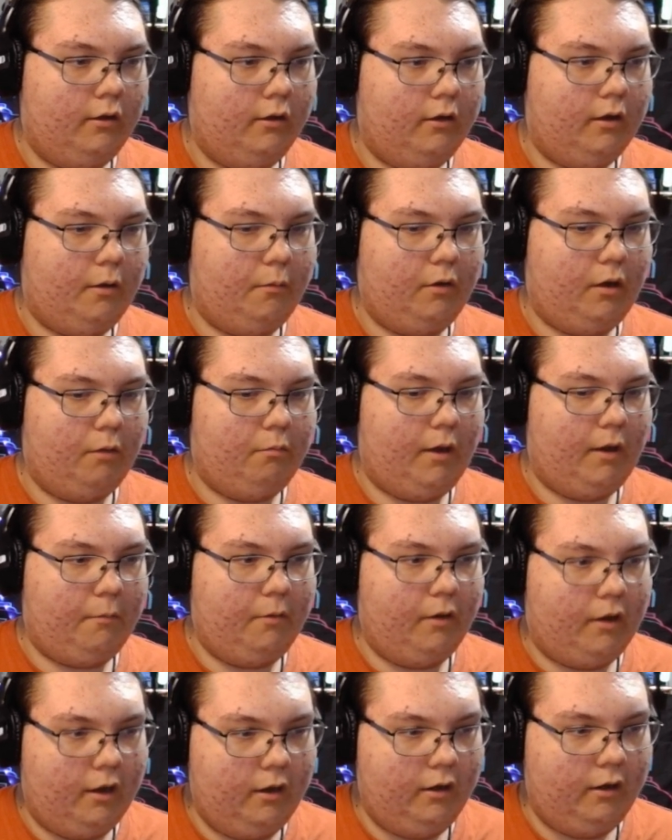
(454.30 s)
Now we're good, right,
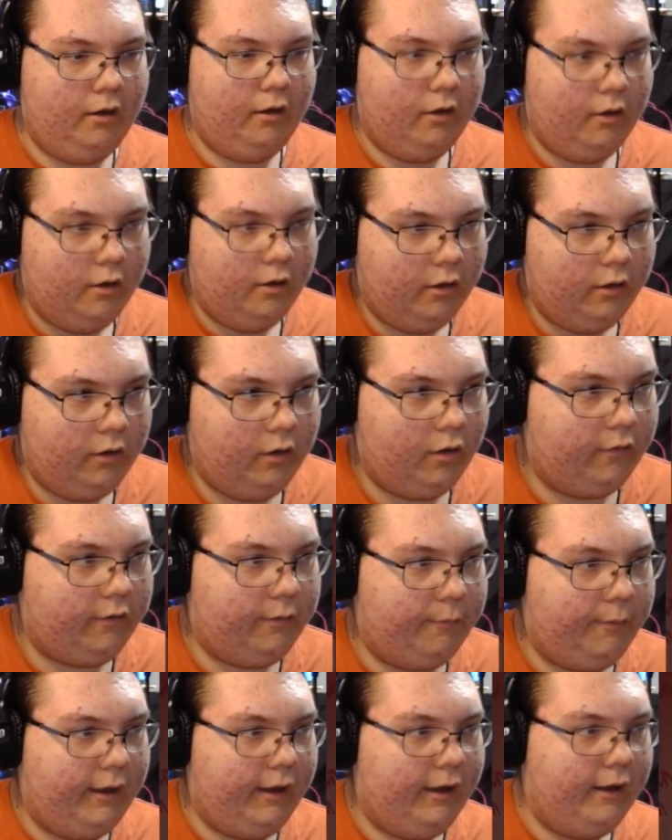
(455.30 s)
we're good? You don't see
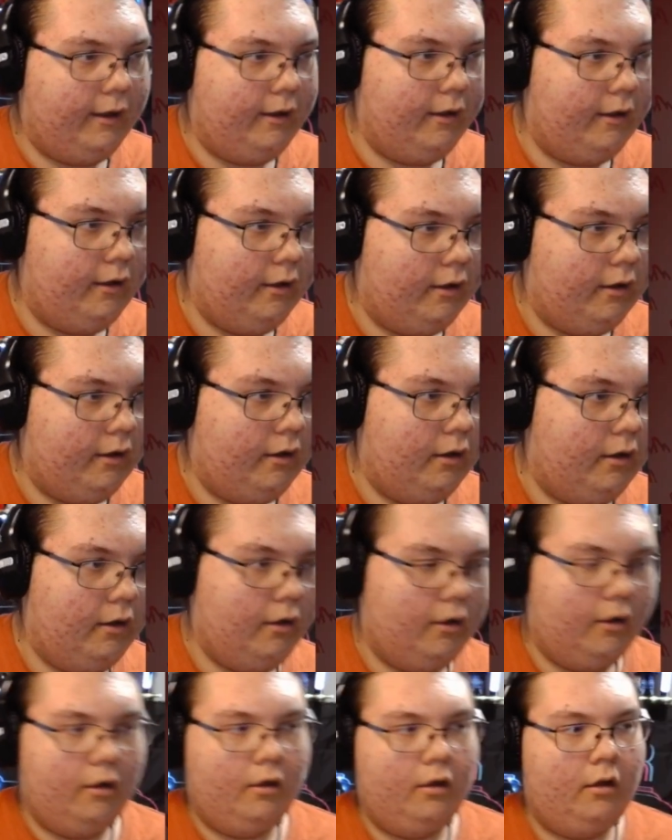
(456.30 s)
me?
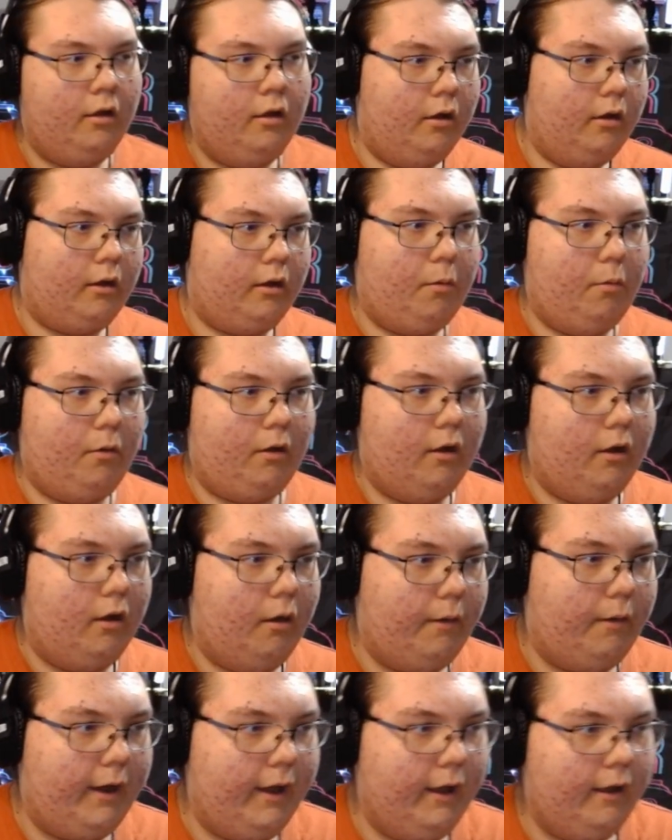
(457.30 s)
Come here,
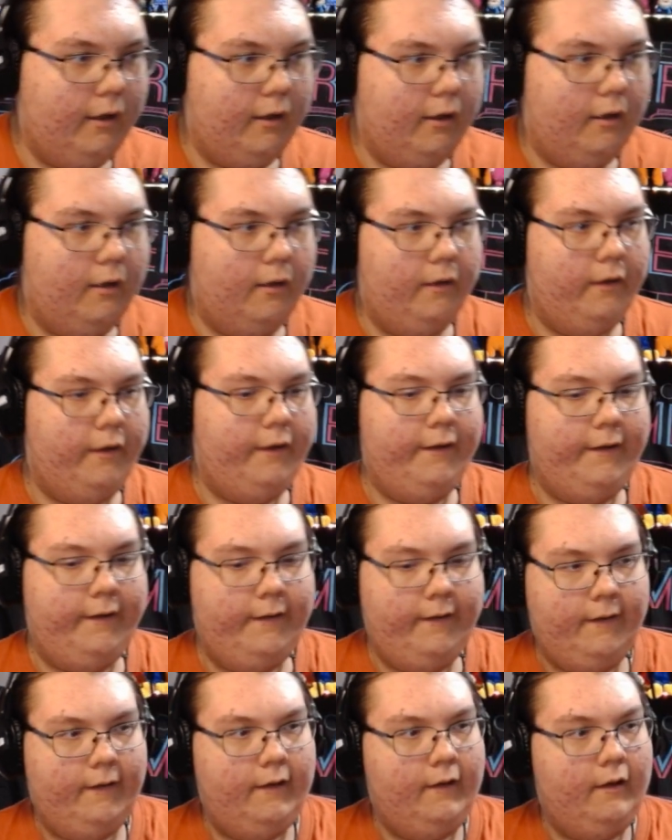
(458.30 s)
all right.
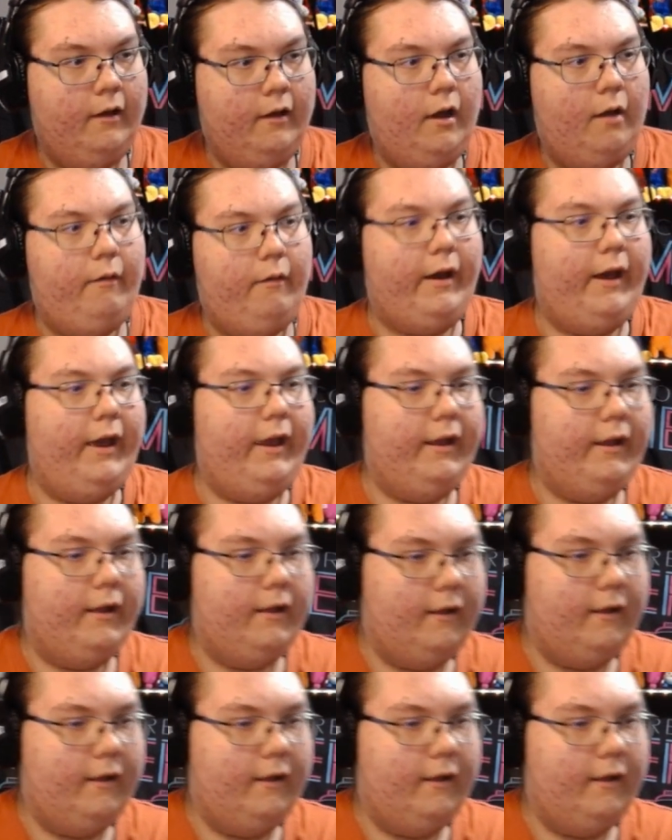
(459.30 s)
All right.